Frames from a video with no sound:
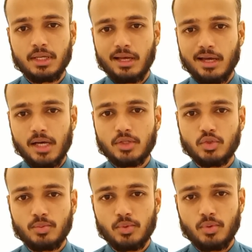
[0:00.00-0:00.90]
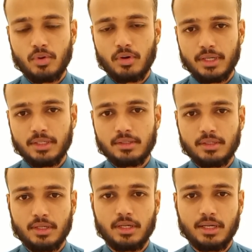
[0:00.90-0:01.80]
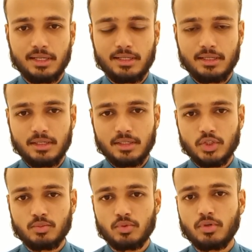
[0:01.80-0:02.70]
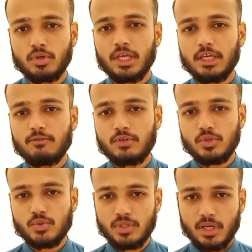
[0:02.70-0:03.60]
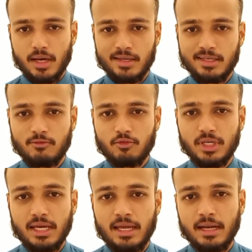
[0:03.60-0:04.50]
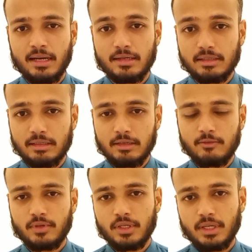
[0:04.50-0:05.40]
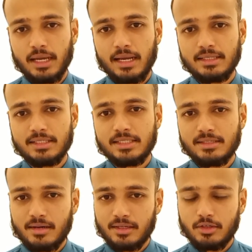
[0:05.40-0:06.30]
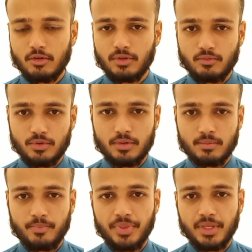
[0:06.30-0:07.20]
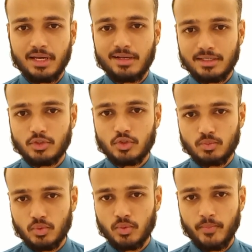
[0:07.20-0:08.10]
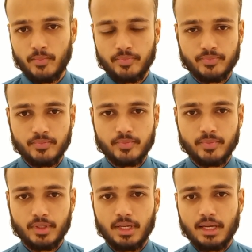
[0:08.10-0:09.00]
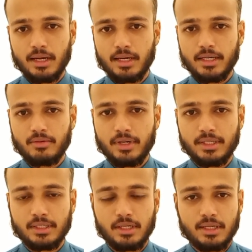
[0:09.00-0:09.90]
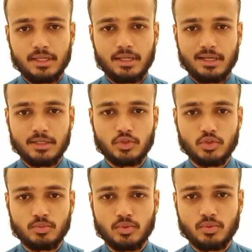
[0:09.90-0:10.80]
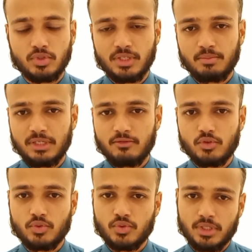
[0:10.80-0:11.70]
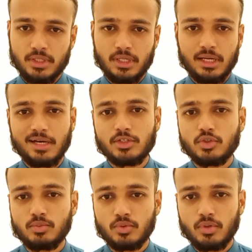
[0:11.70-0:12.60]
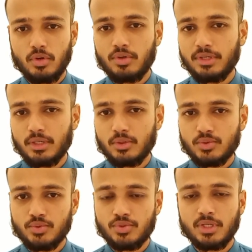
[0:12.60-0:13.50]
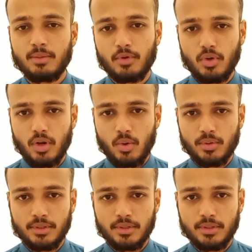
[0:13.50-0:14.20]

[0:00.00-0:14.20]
Aktubu, right. Ana aktubu. If we use I, we add alif at the starting of the verb. Aktubu. I write ana aktubu. Or simply we use say aktubu. No need to use pronoun.